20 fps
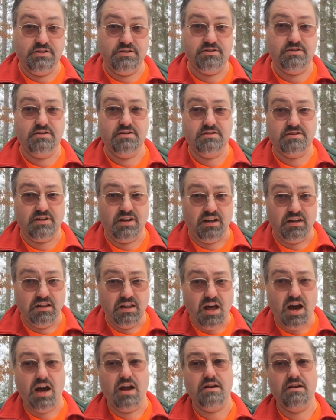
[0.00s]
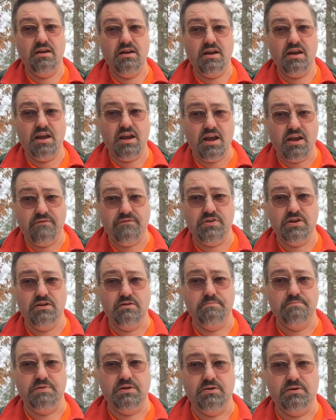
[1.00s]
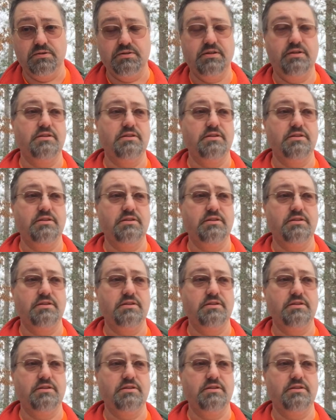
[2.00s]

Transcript: It's just a lot heavier built.